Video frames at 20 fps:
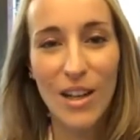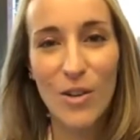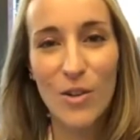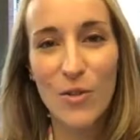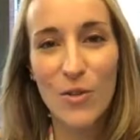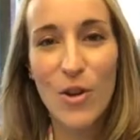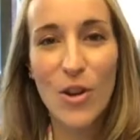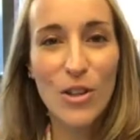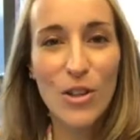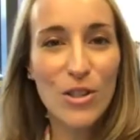
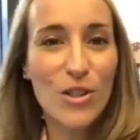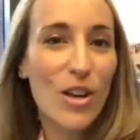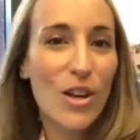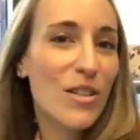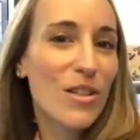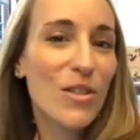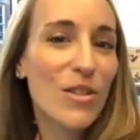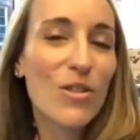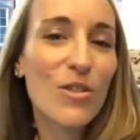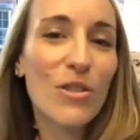You've all
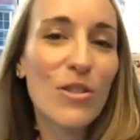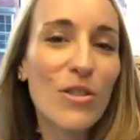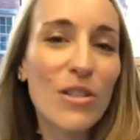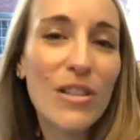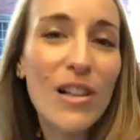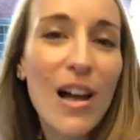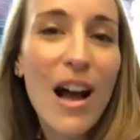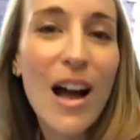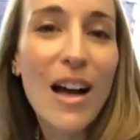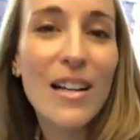adjusted your
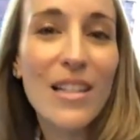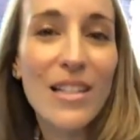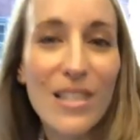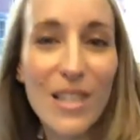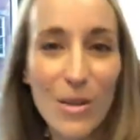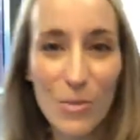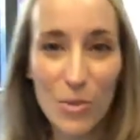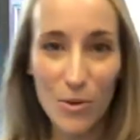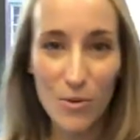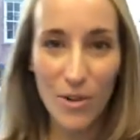clocks
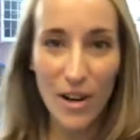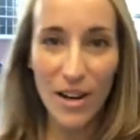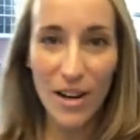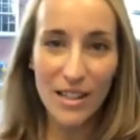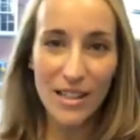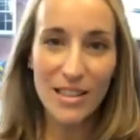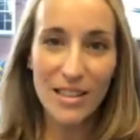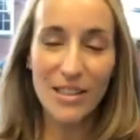and we're ready